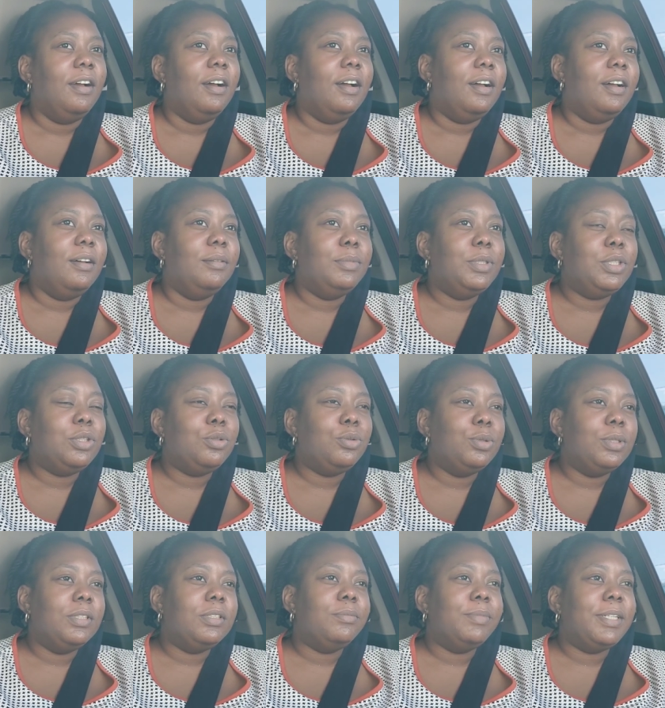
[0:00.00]
um it's
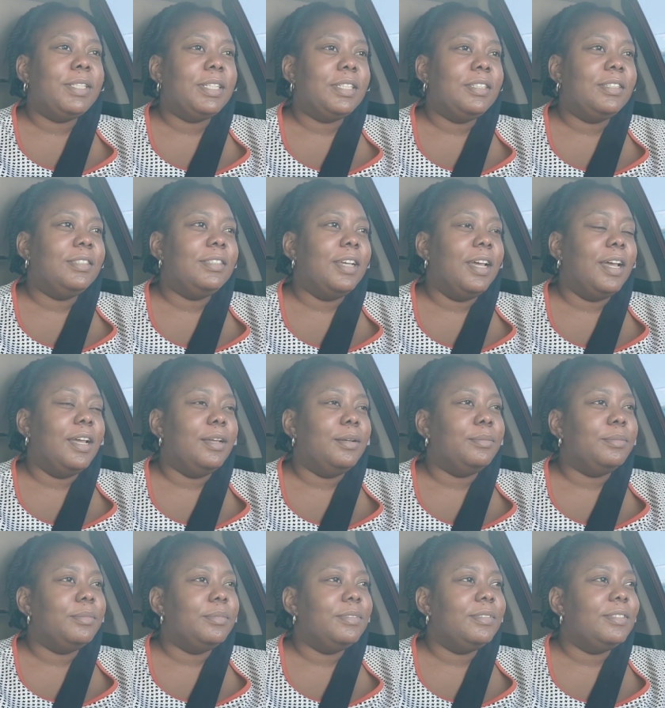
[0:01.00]
cool this is my second
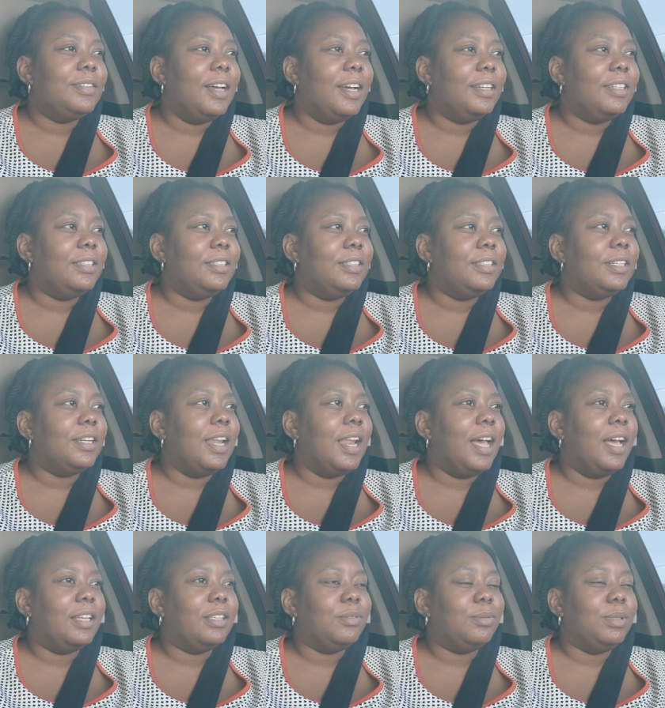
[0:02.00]
time i did it
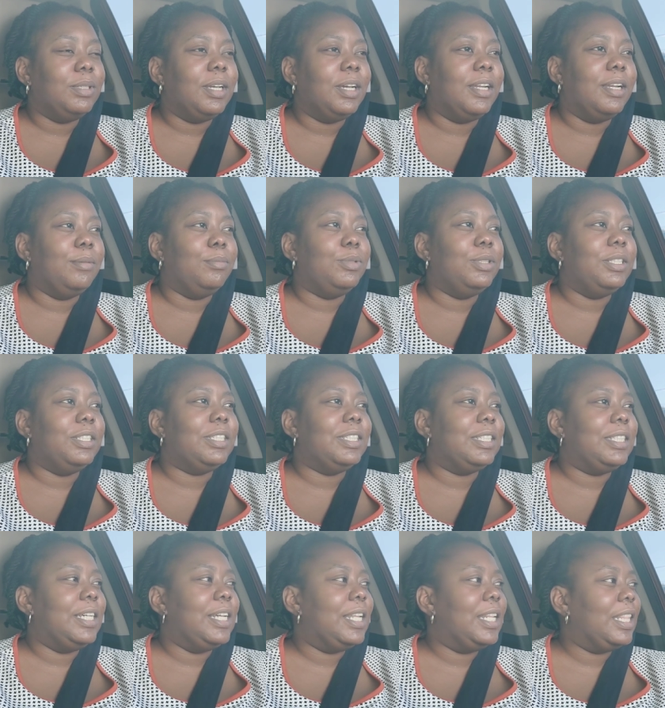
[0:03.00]
last week and i'm doing it
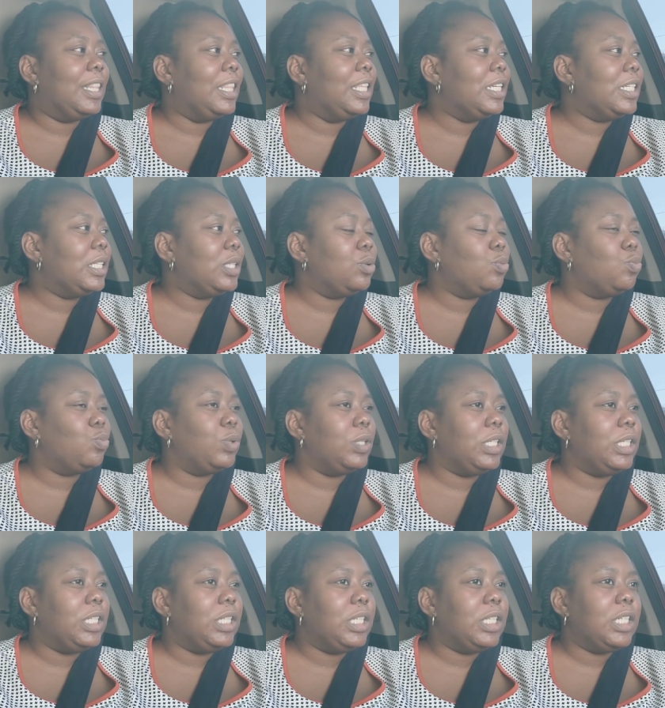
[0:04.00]
again this
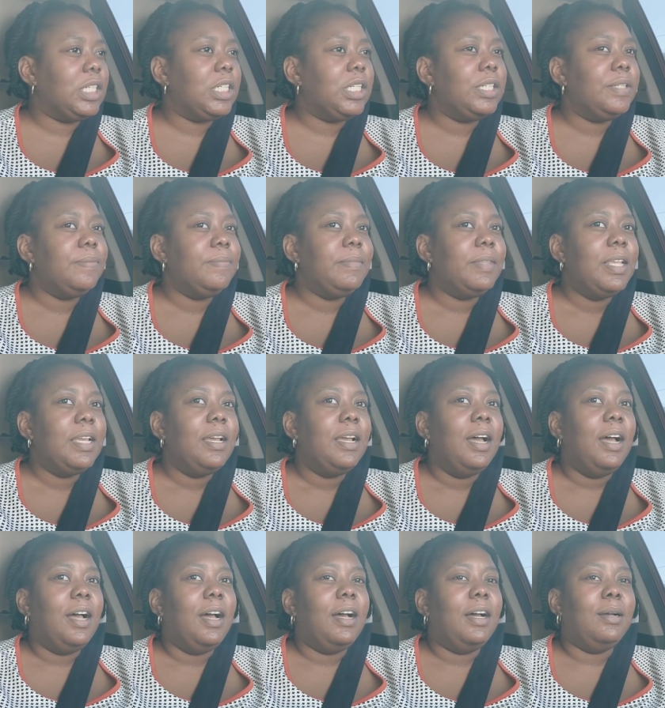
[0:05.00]
week
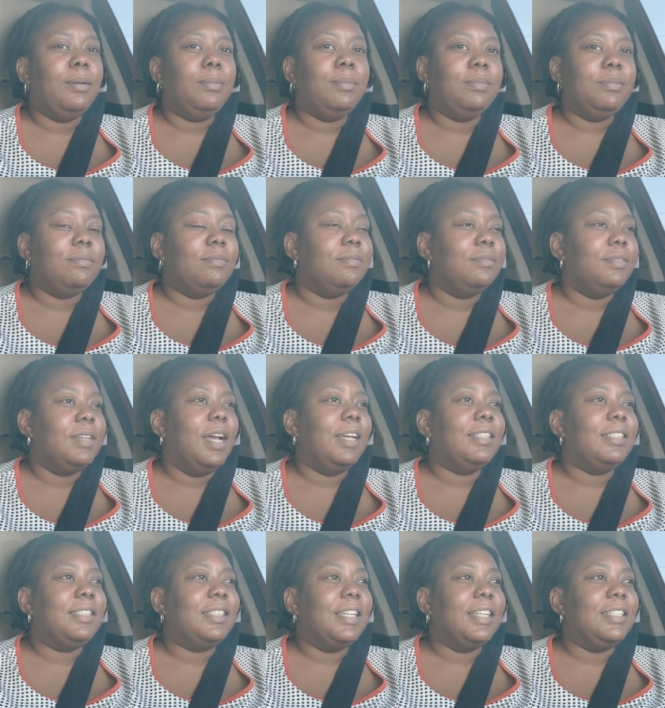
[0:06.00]
um
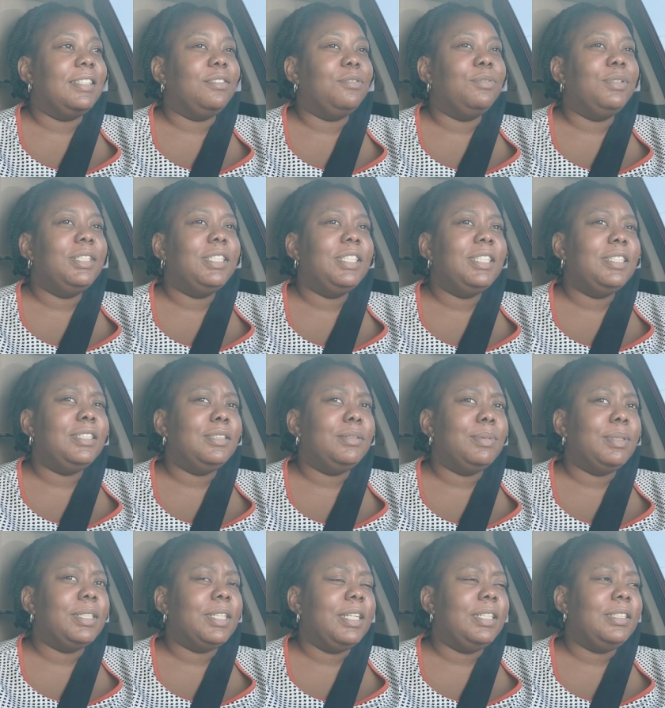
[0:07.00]
as I said, it's really
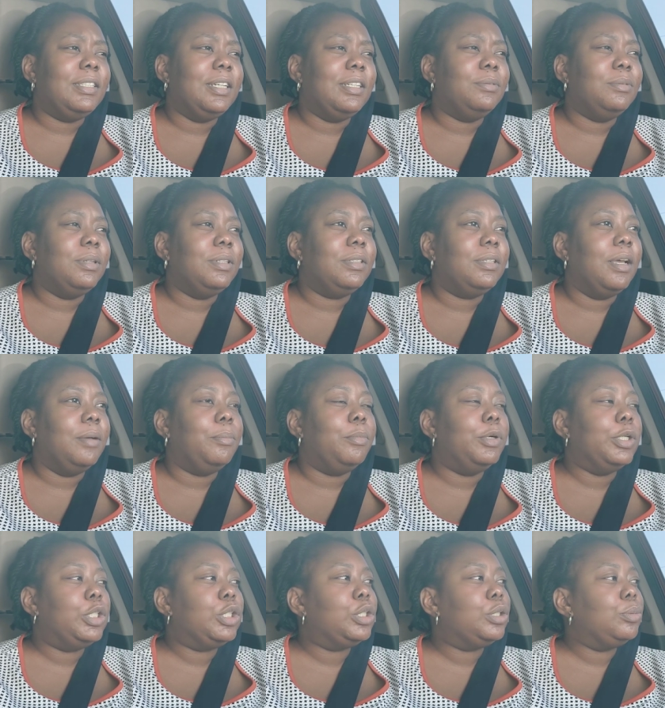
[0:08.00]
intimate and it's a it's a
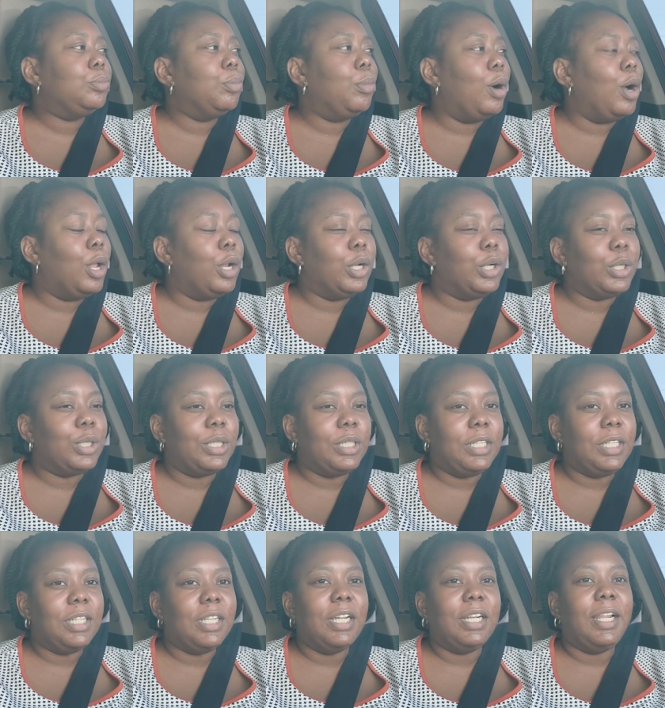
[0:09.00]
much smaller
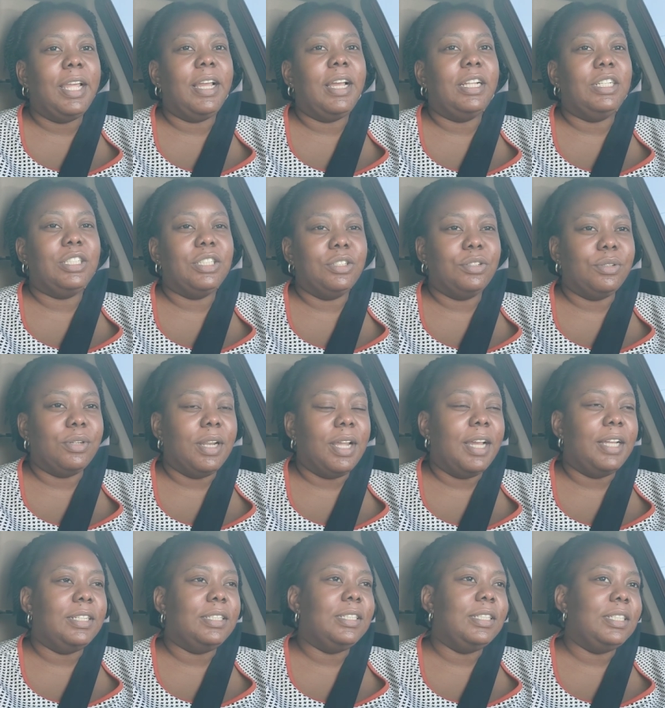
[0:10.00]
clinic than like a general
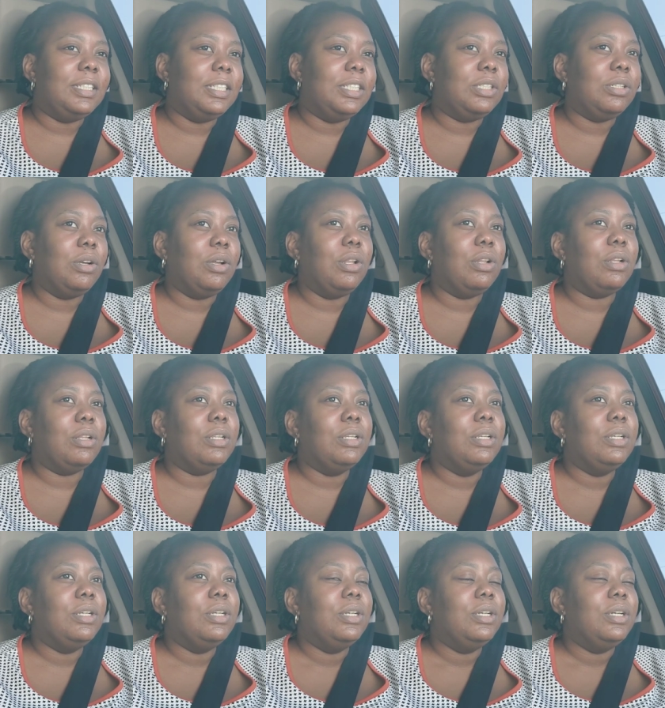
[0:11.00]
antenatal
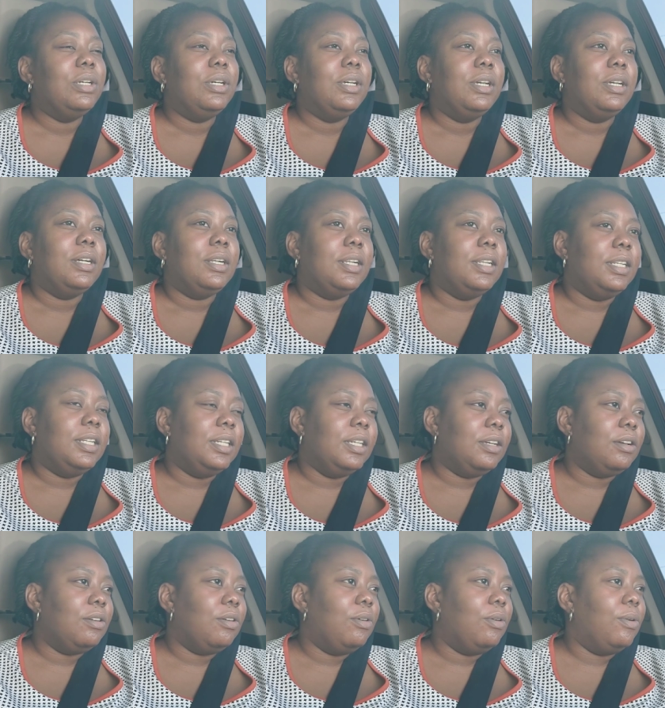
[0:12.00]

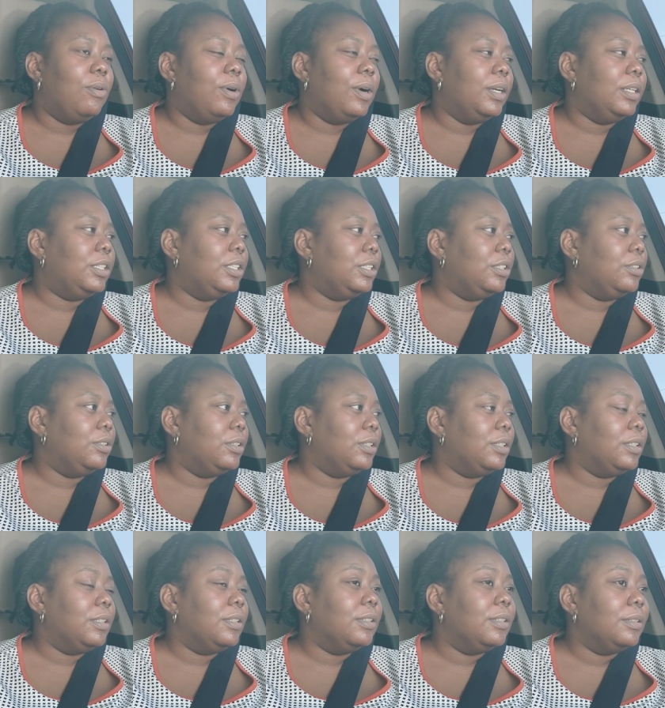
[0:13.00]
clinic or a
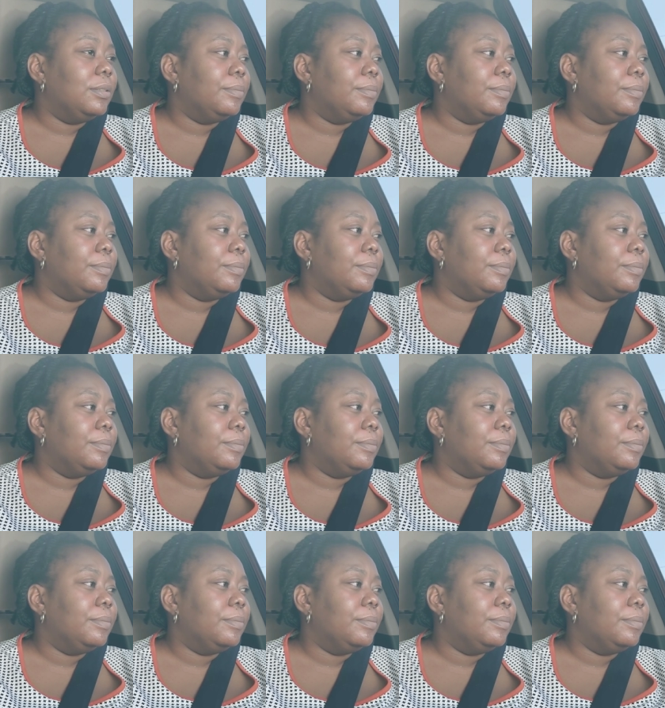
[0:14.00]
general